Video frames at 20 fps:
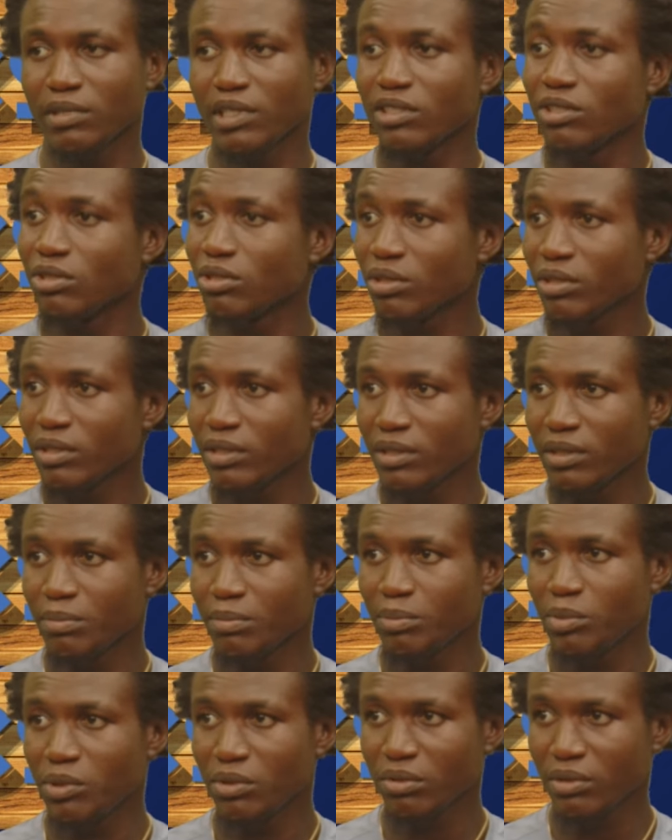enjoy the
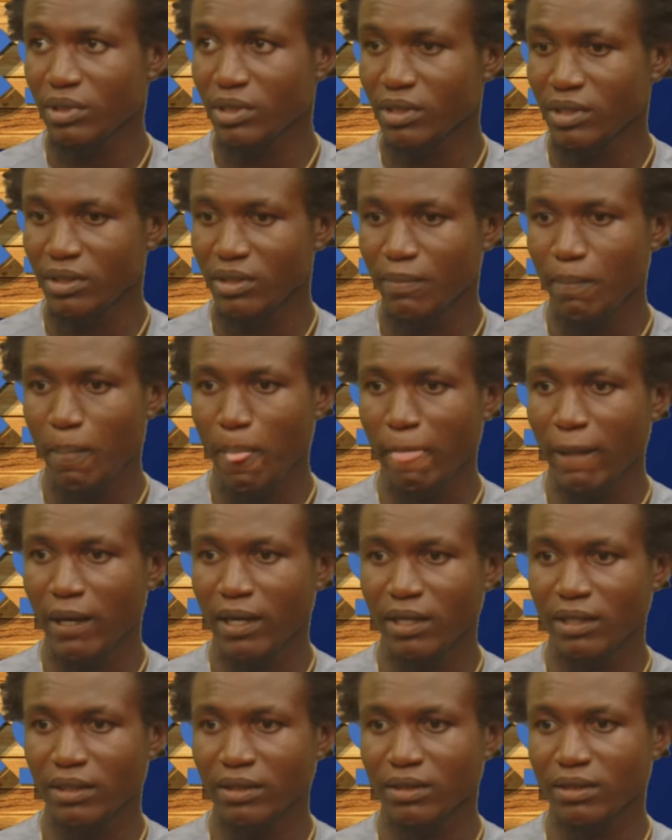beauty
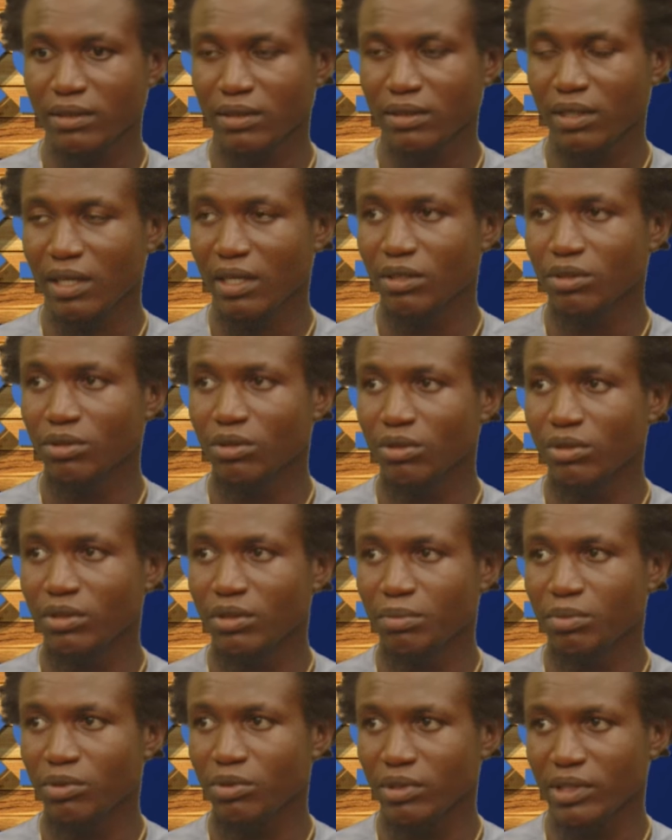and adore
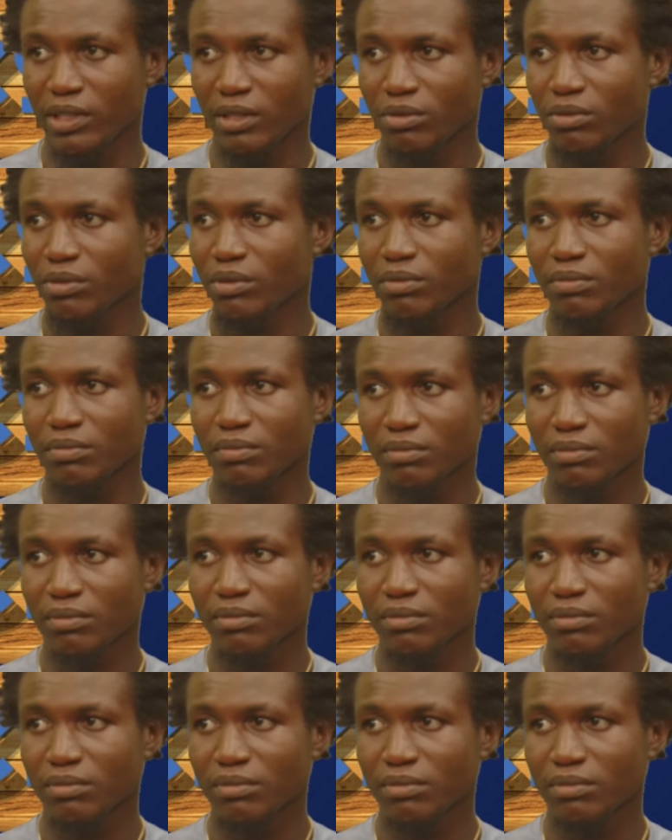the beauty as well.